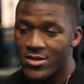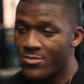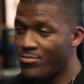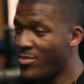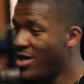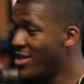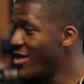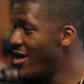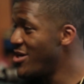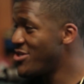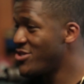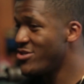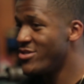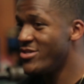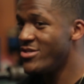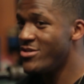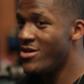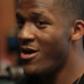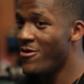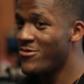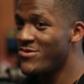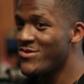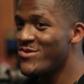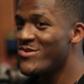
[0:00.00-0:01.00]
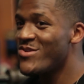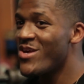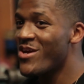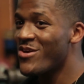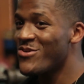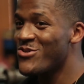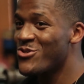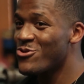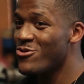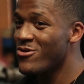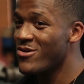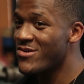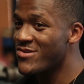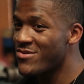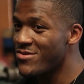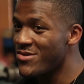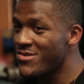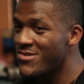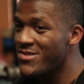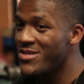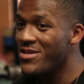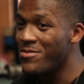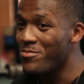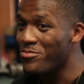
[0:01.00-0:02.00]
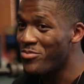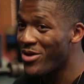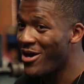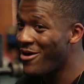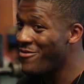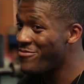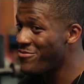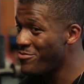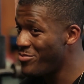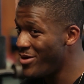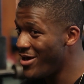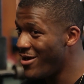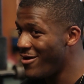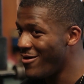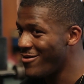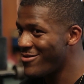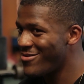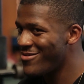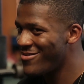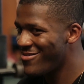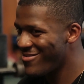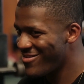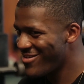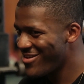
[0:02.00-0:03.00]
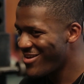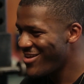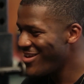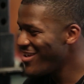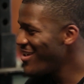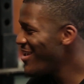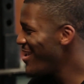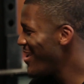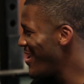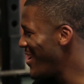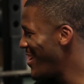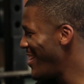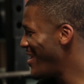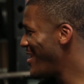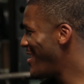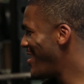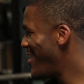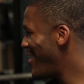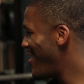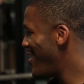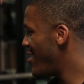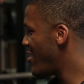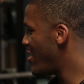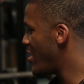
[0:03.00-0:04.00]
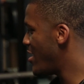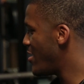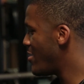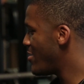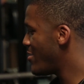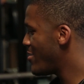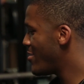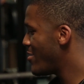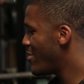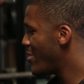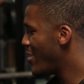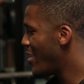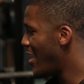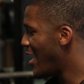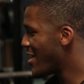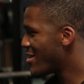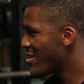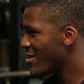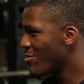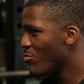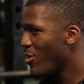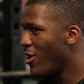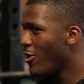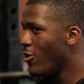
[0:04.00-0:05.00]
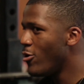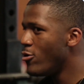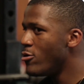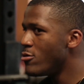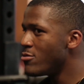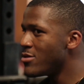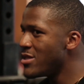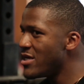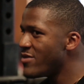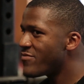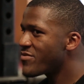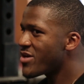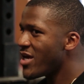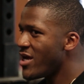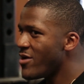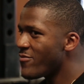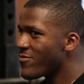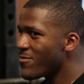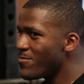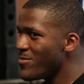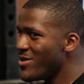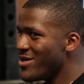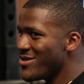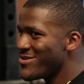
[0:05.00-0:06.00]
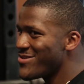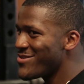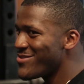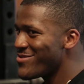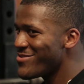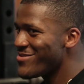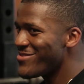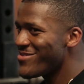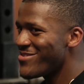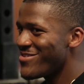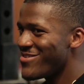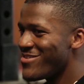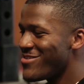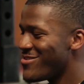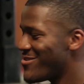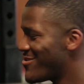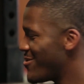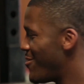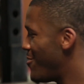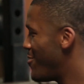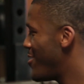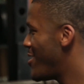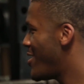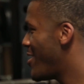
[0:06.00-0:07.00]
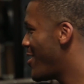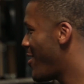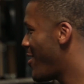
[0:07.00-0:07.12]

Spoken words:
My last year here, I was the 2nd strongest on the team, pound for pound. And I think my whole lift came from this. So